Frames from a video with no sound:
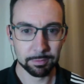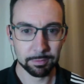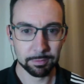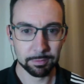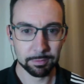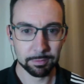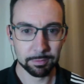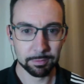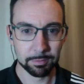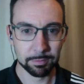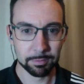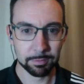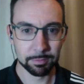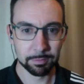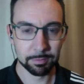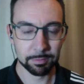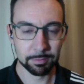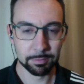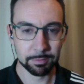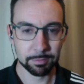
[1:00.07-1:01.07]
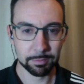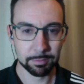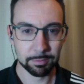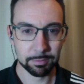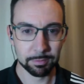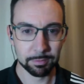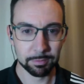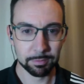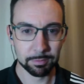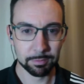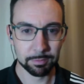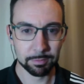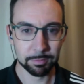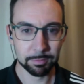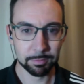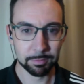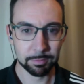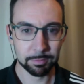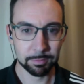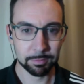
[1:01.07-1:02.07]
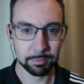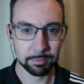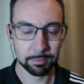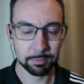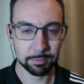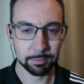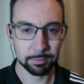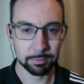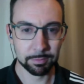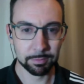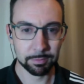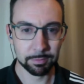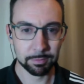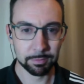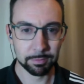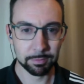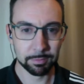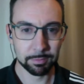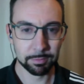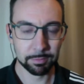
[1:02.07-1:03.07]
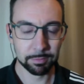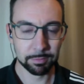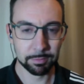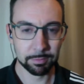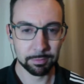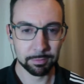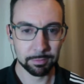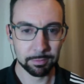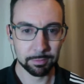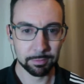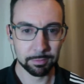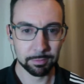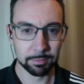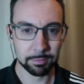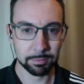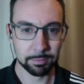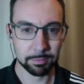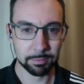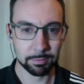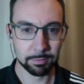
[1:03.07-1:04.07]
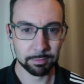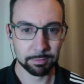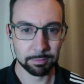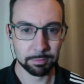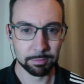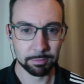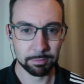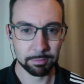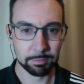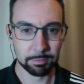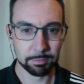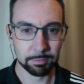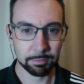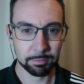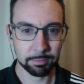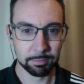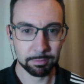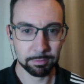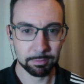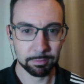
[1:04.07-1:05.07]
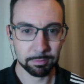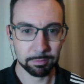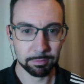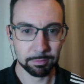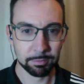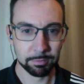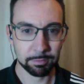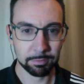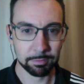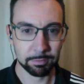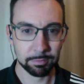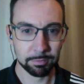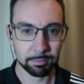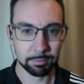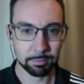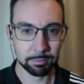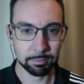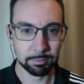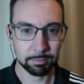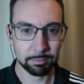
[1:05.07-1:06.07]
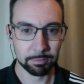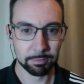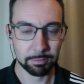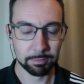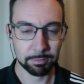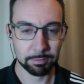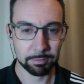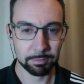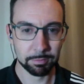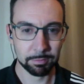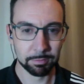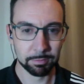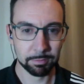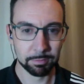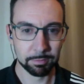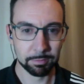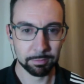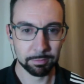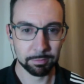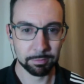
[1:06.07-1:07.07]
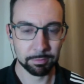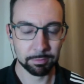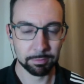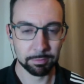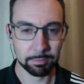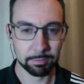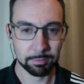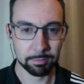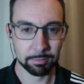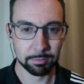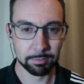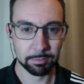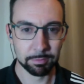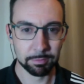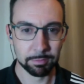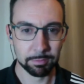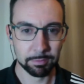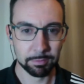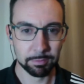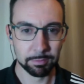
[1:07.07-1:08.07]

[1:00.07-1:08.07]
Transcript: (not speaking)